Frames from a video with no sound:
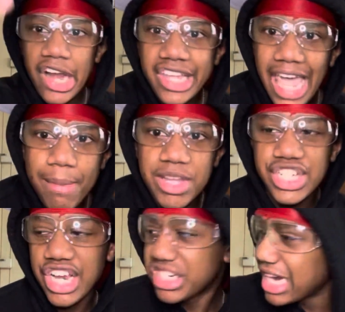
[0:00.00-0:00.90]
gaming
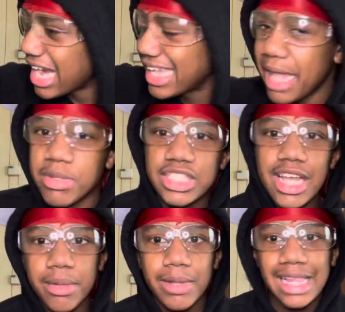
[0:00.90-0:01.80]
chair, she got a gaming
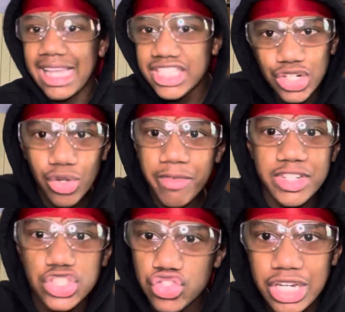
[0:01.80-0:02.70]
setup. Like, she don't even
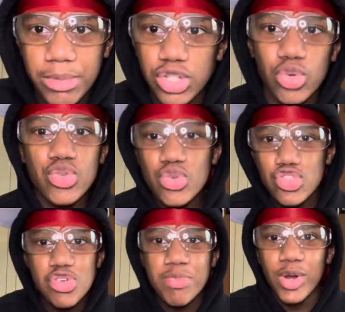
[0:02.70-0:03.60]
stream or do
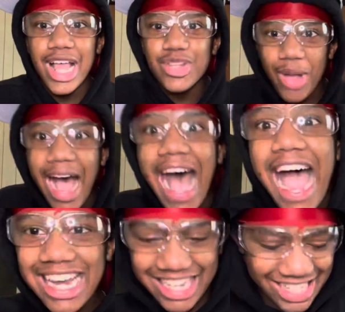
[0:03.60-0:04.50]
YouTube, bro. That's what
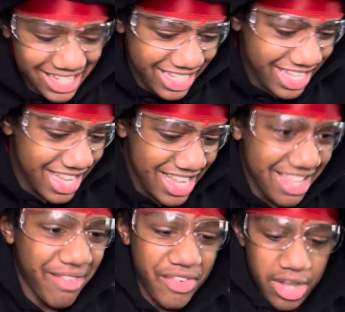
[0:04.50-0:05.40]
I need.
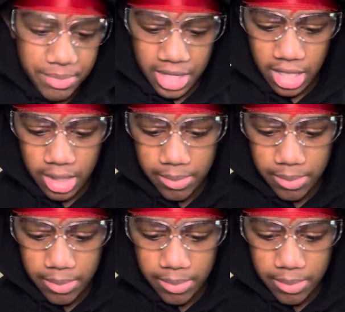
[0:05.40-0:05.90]
You feel me?